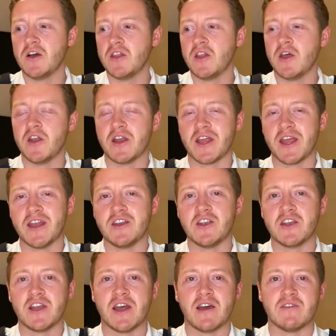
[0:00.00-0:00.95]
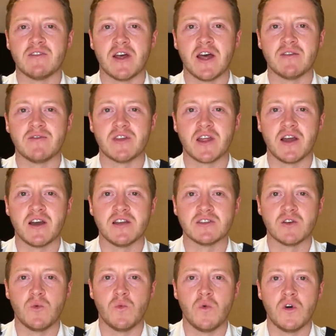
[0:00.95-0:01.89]
And again, you can have the guys
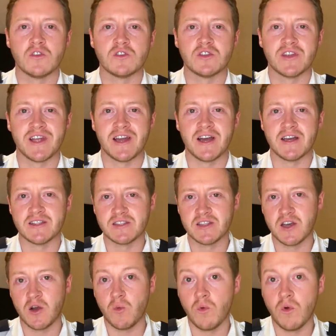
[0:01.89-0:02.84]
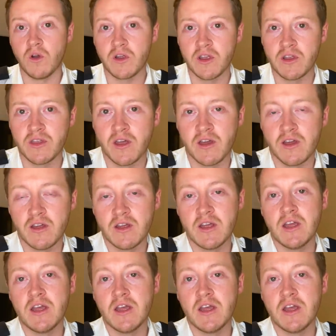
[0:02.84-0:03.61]
on watch, the guys that are working there,